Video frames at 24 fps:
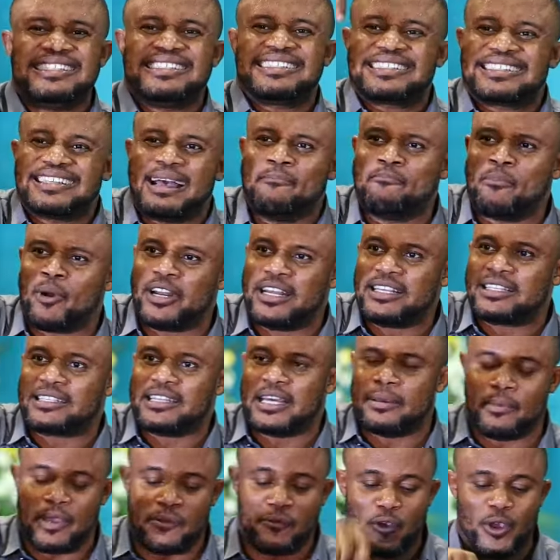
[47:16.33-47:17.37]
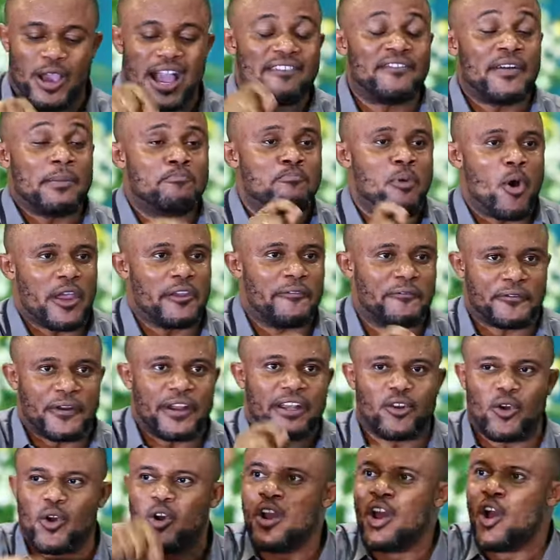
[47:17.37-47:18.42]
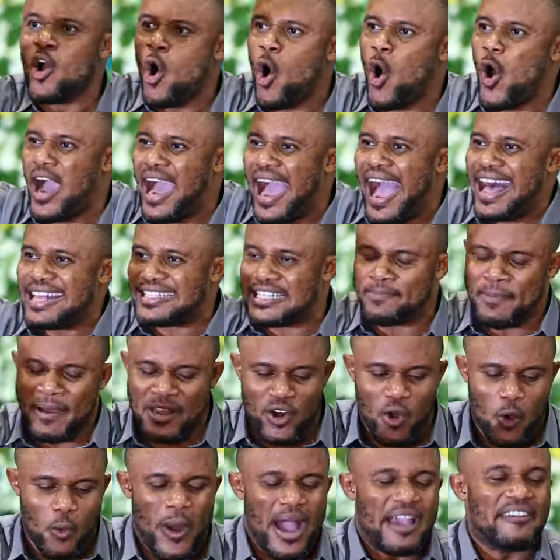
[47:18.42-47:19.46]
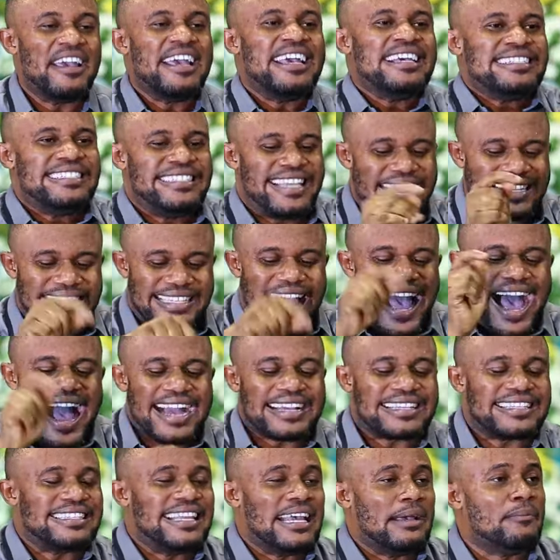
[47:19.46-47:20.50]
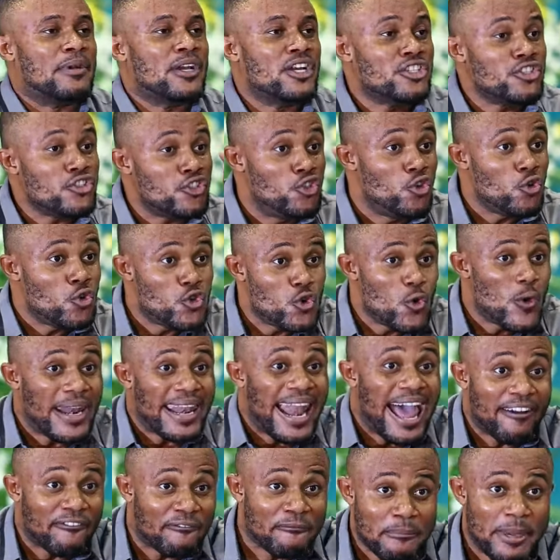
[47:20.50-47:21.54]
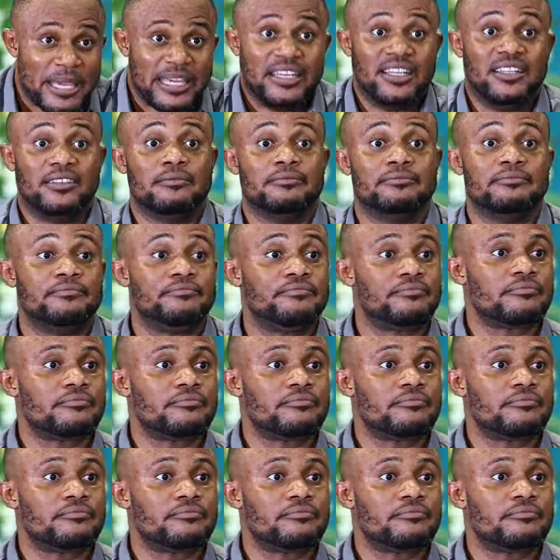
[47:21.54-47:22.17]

mention somebody's name. If you have a boyfriend or, or husband or wife, just ask them, Do you love me?